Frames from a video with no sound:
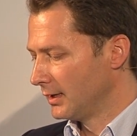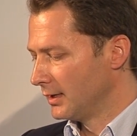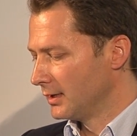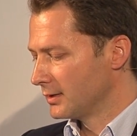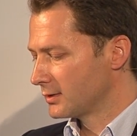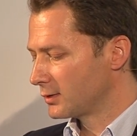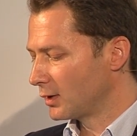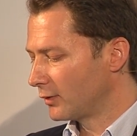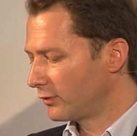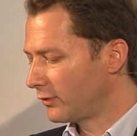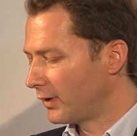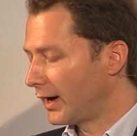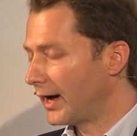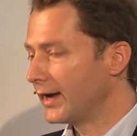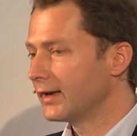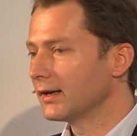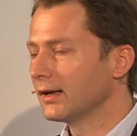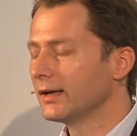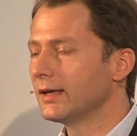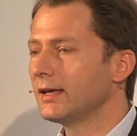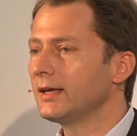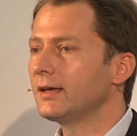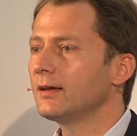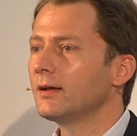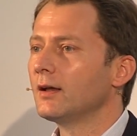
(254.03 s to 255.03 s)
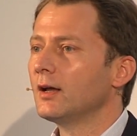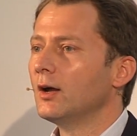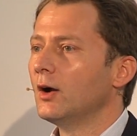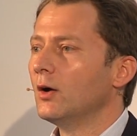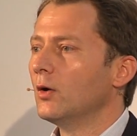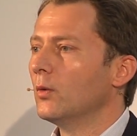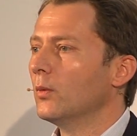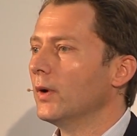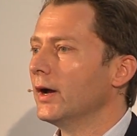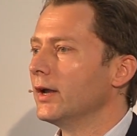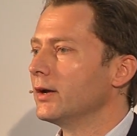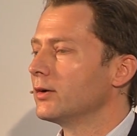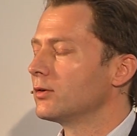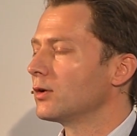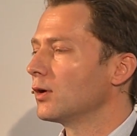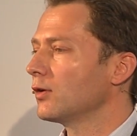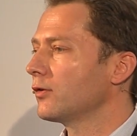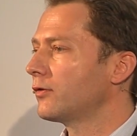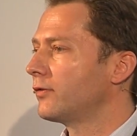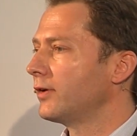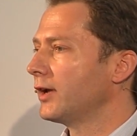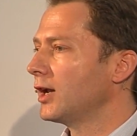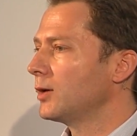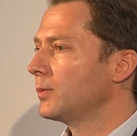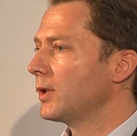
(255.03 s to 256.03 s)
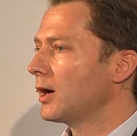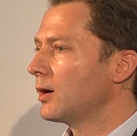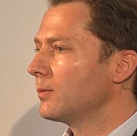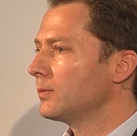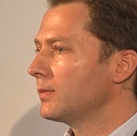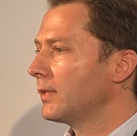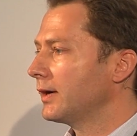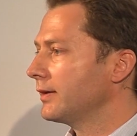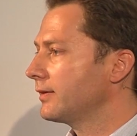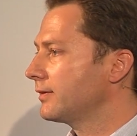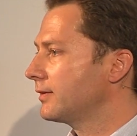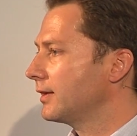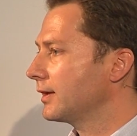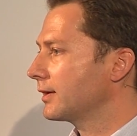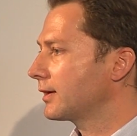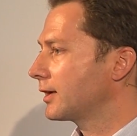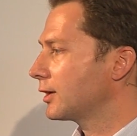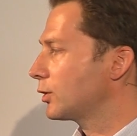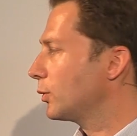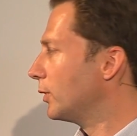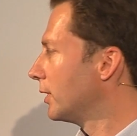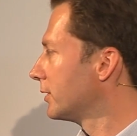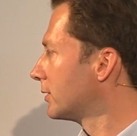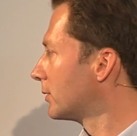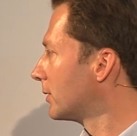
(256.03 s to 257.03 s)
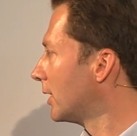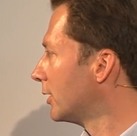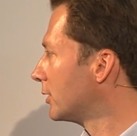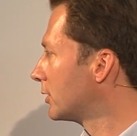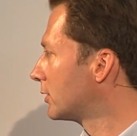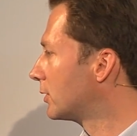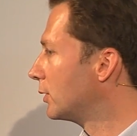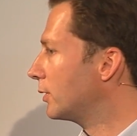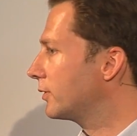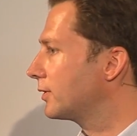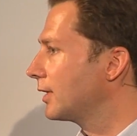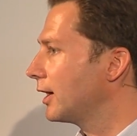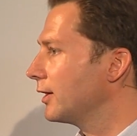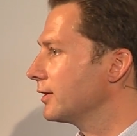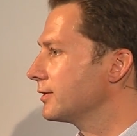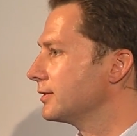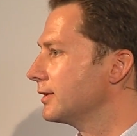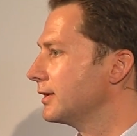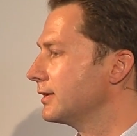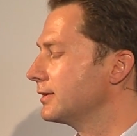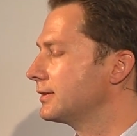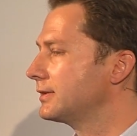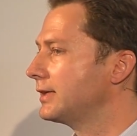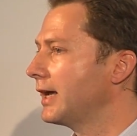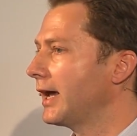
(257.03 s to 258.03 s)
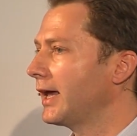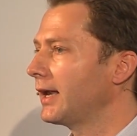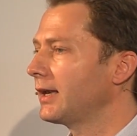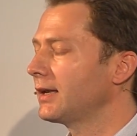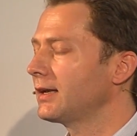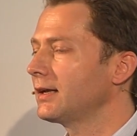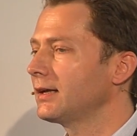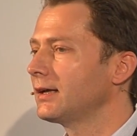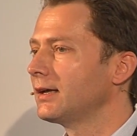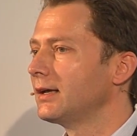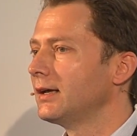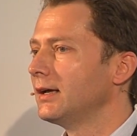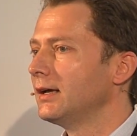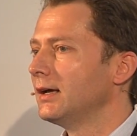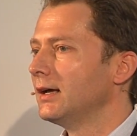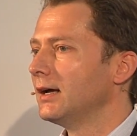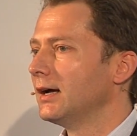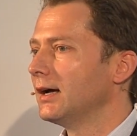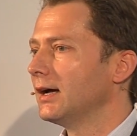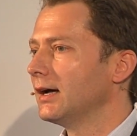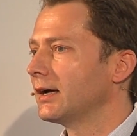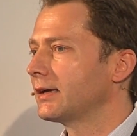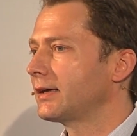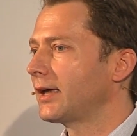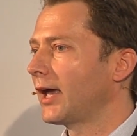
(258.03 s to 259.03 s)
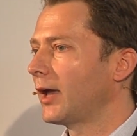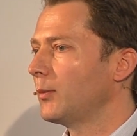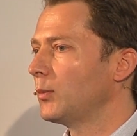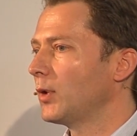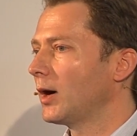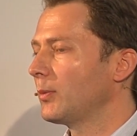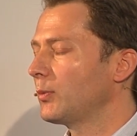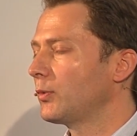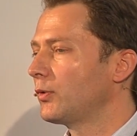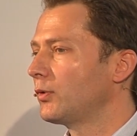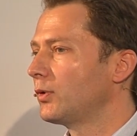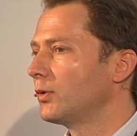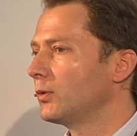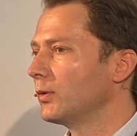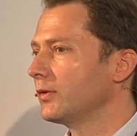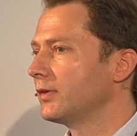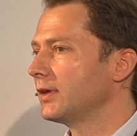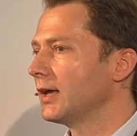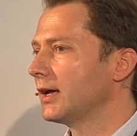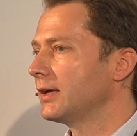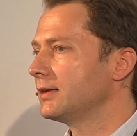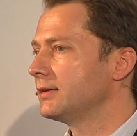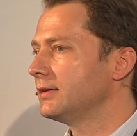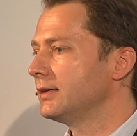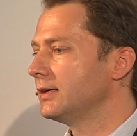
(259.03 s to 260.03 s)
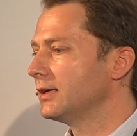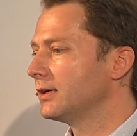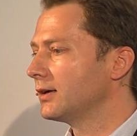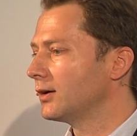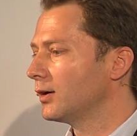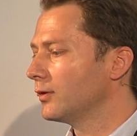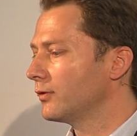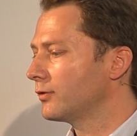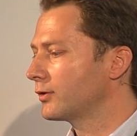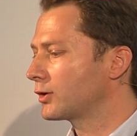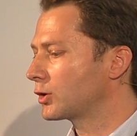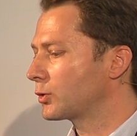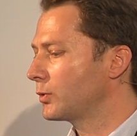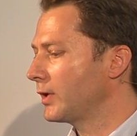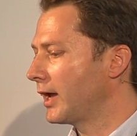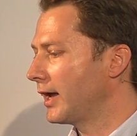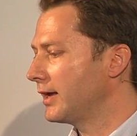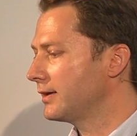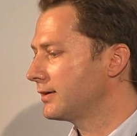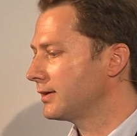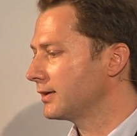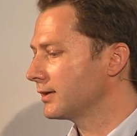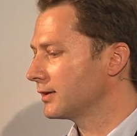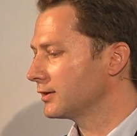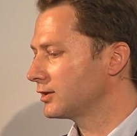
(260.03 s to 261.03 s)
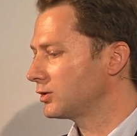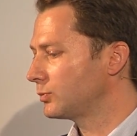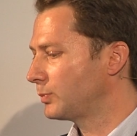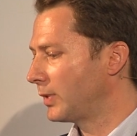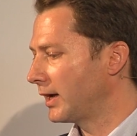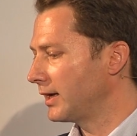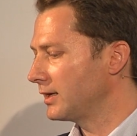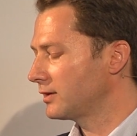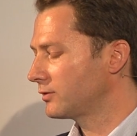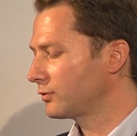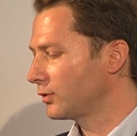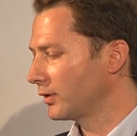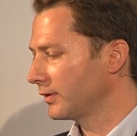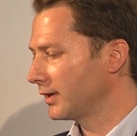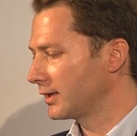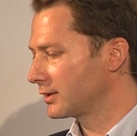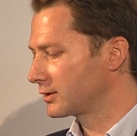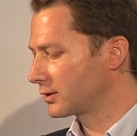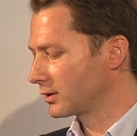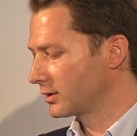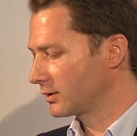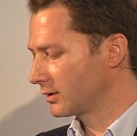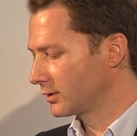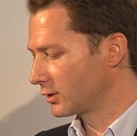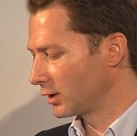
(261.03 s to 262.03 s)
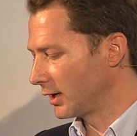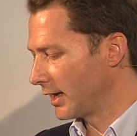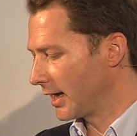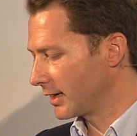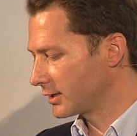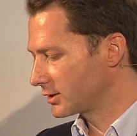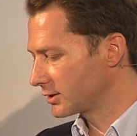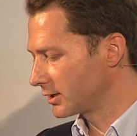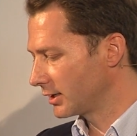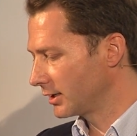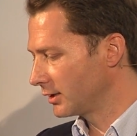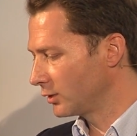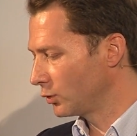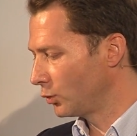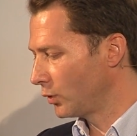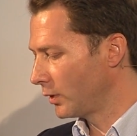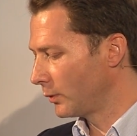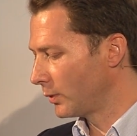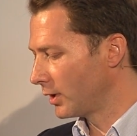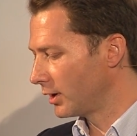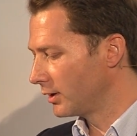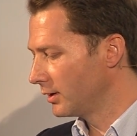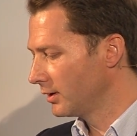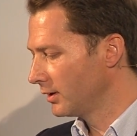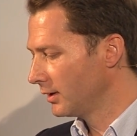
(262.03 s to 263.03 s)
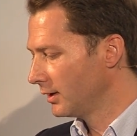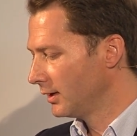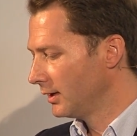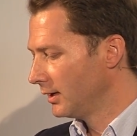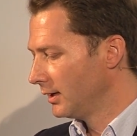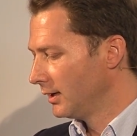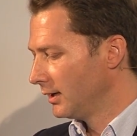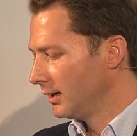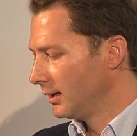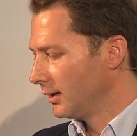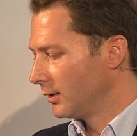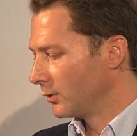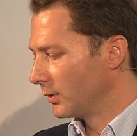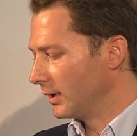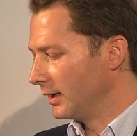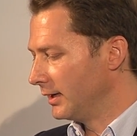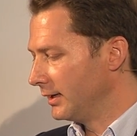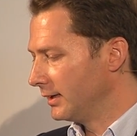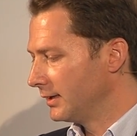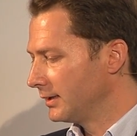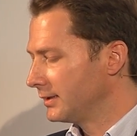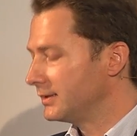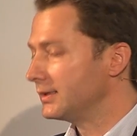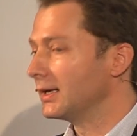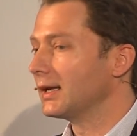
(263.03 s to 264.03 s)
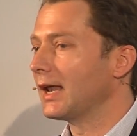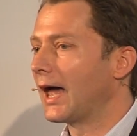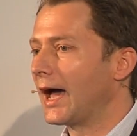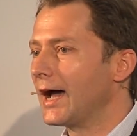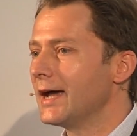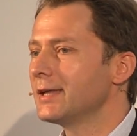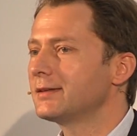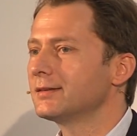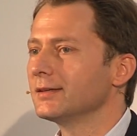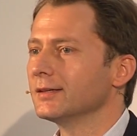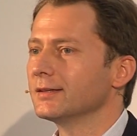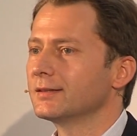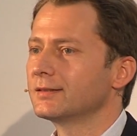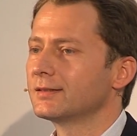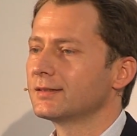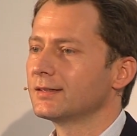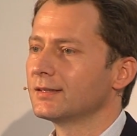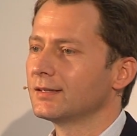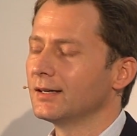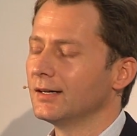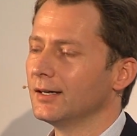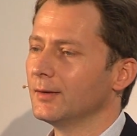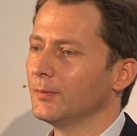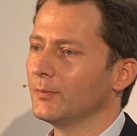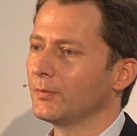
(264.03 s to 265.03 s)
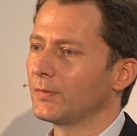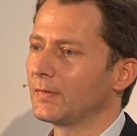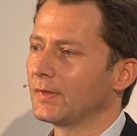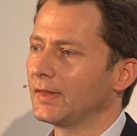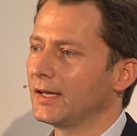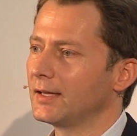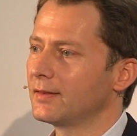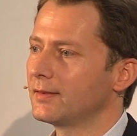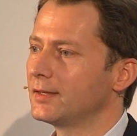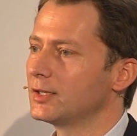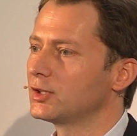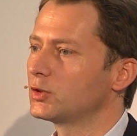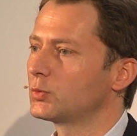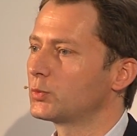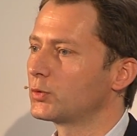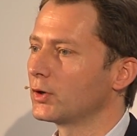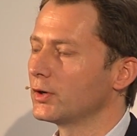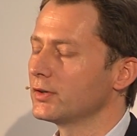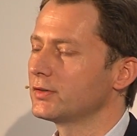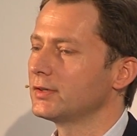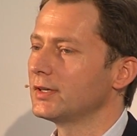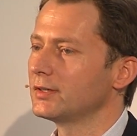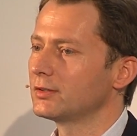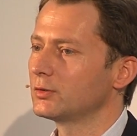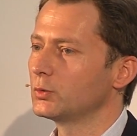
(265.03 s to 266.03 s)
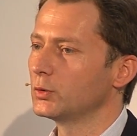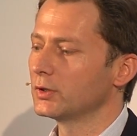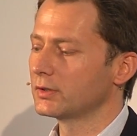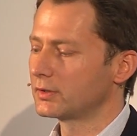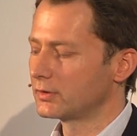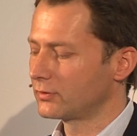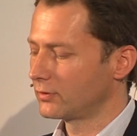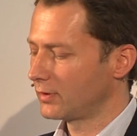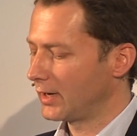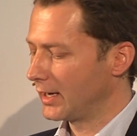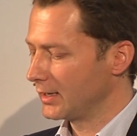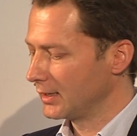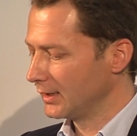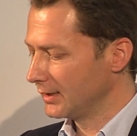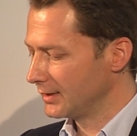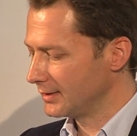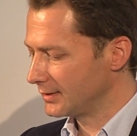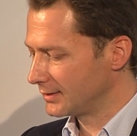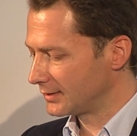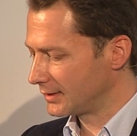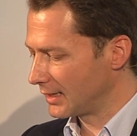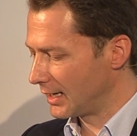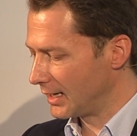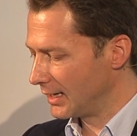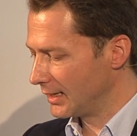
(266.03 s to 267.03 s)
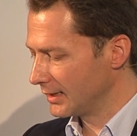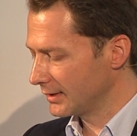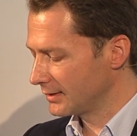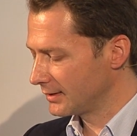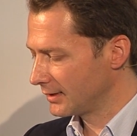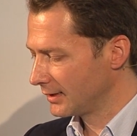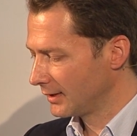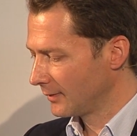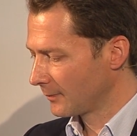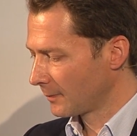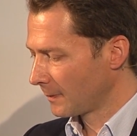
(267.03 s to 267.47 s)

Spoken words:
So finally, when Rolf Fehlbaum, I think it was around 2010, came up with the idea of creating a space for that collection, we were really delighted that this process would finally start.